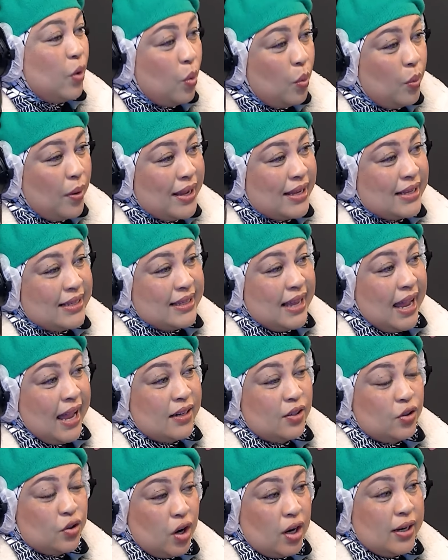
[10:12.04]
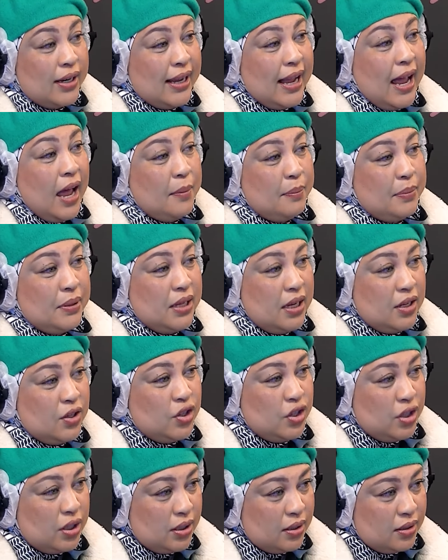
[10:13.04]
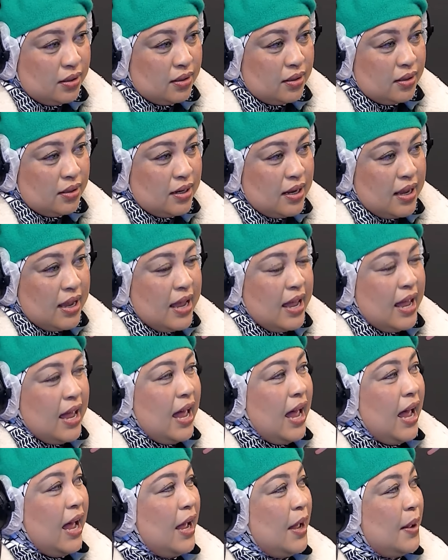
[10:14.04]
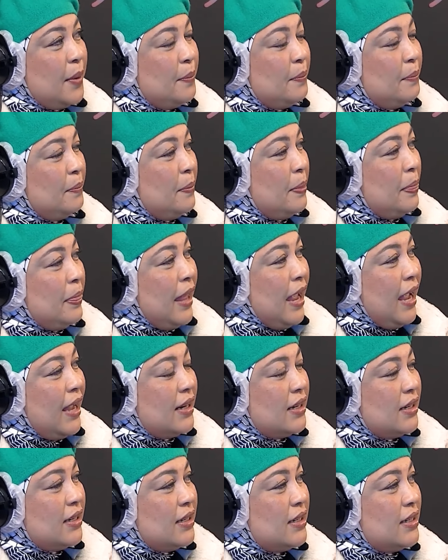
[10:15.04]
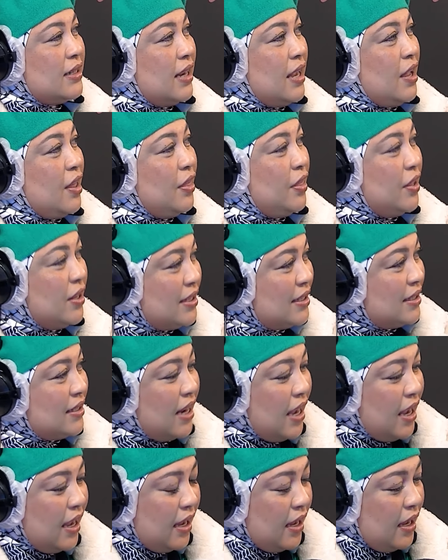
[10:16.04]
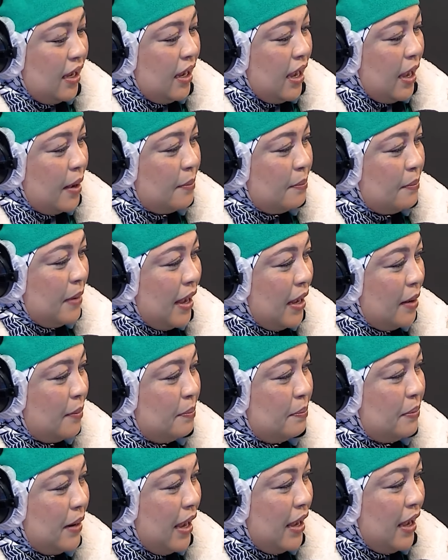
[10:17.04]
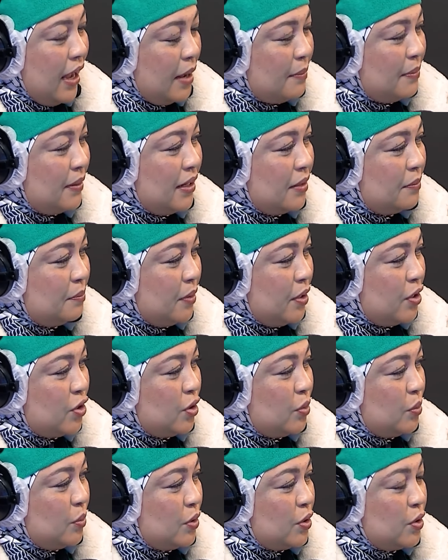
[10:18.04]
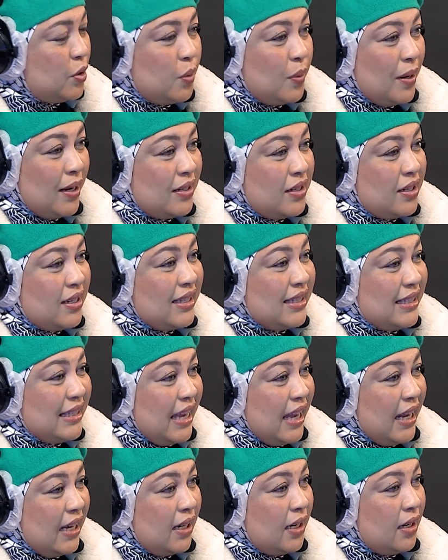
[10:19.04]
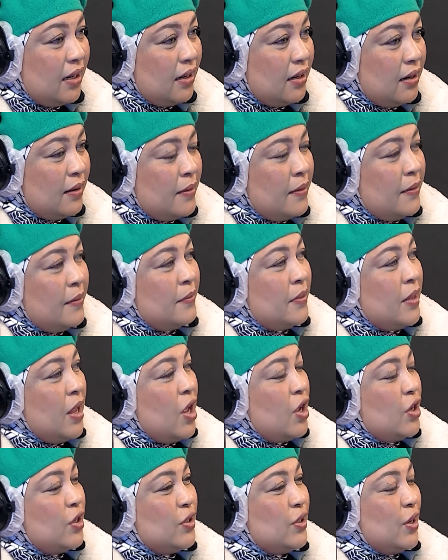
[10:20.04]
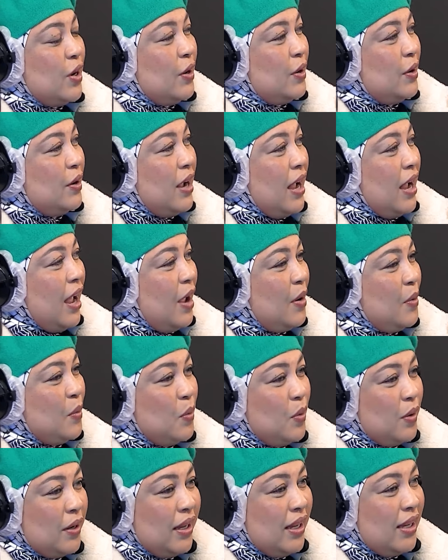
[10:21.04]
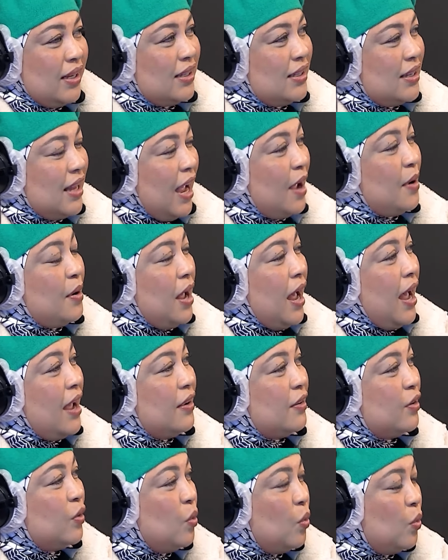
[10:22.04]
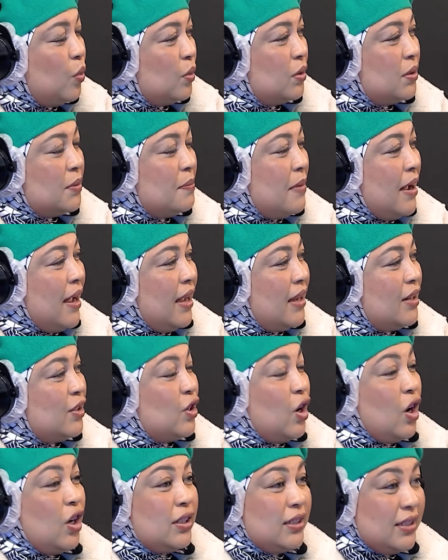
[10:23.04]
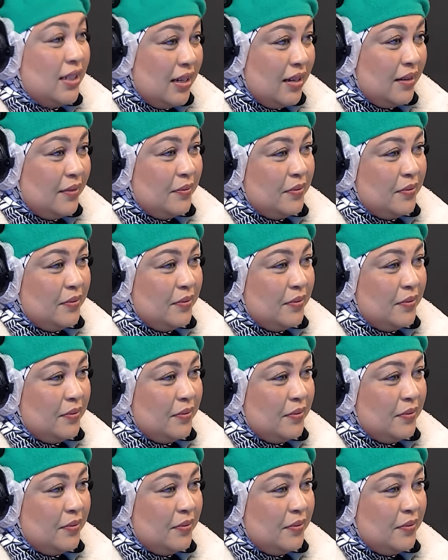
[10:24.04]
always had chronic hypertension. And this day my high blood pressure was 210. So I walk in, I called my doctor.